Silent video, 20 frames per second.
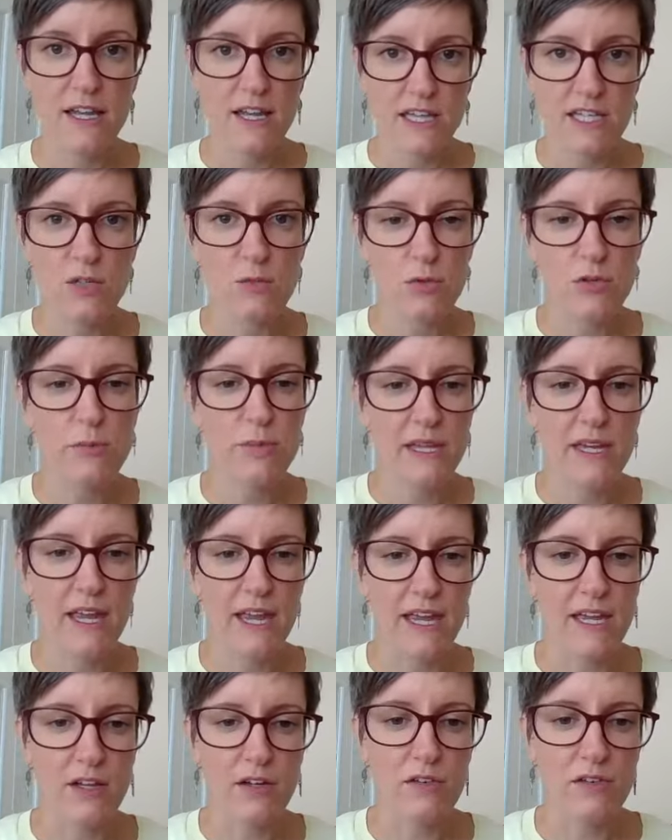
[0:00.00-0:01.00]
you will be
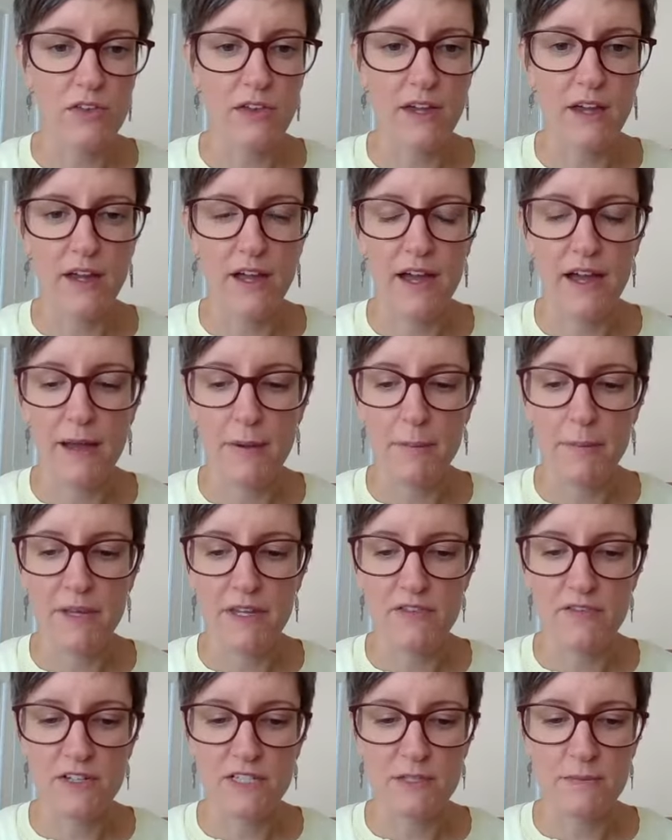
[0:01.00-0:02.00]
getting other
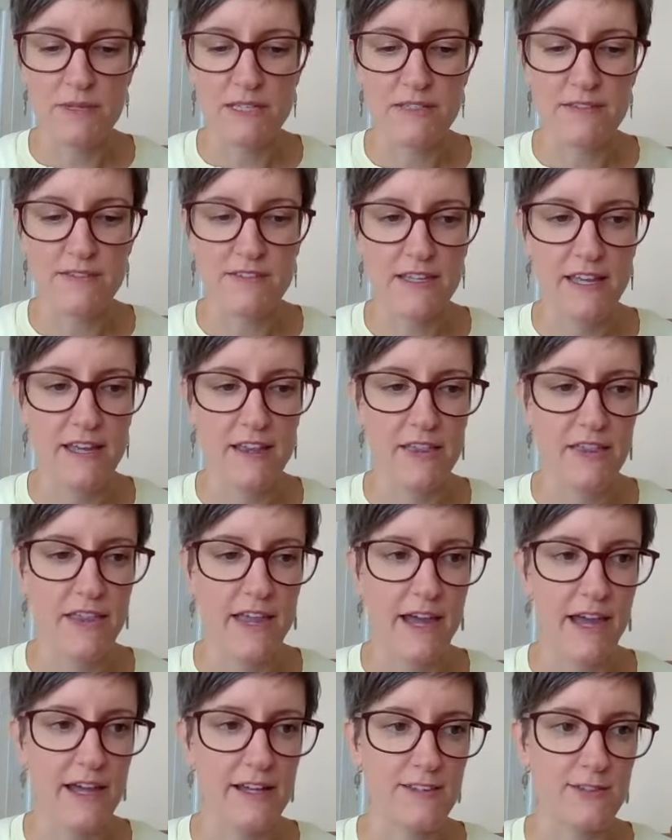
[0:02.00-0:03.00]
B vitamins in
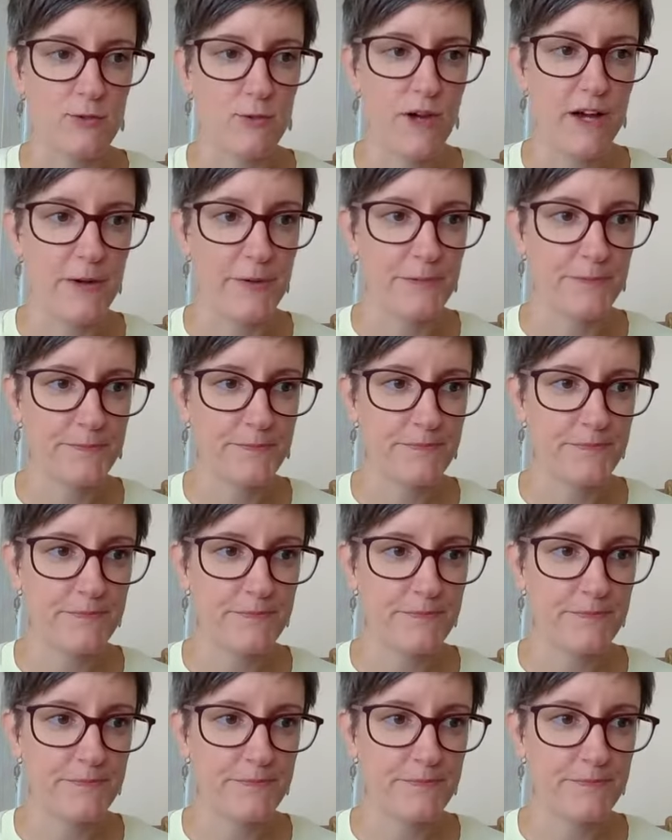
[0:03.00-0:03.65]
there as well.